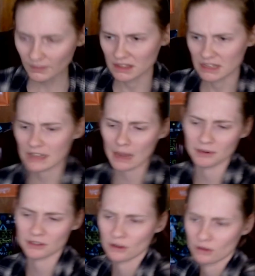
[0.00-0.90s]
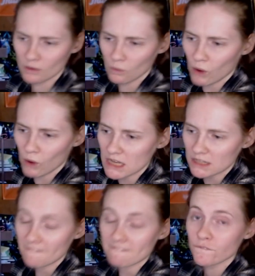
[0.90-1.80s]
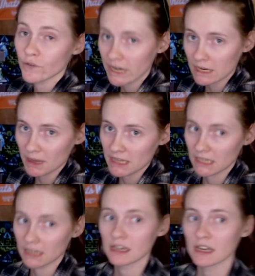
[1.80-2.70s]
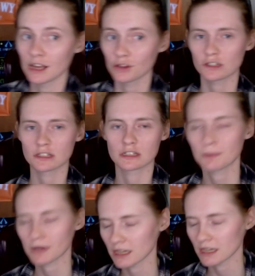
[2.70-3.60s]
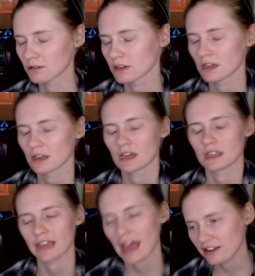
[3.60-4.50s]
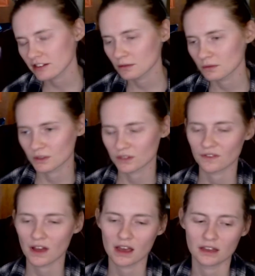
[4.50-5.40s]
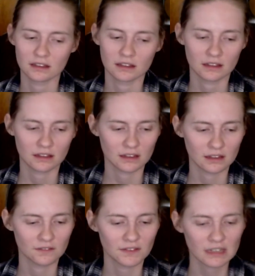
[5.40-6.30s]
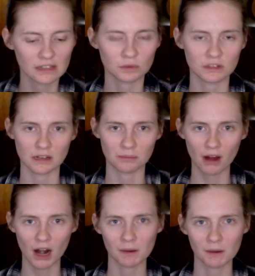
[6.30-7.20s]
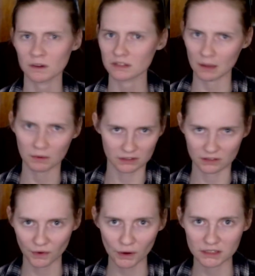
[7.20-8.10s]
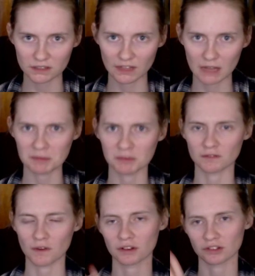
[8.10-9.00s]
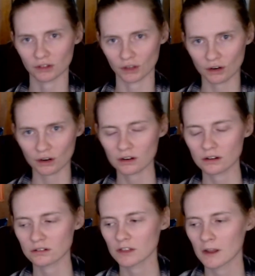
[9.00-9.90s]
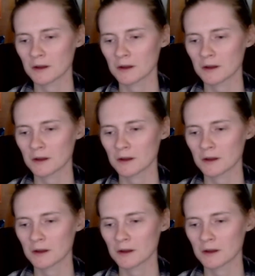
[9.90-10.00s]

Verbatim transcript: this episode was freaking amazing, super cute. The action was fun. The villains were subpar, but what that wasn't the focus of them. It was the focus on the girls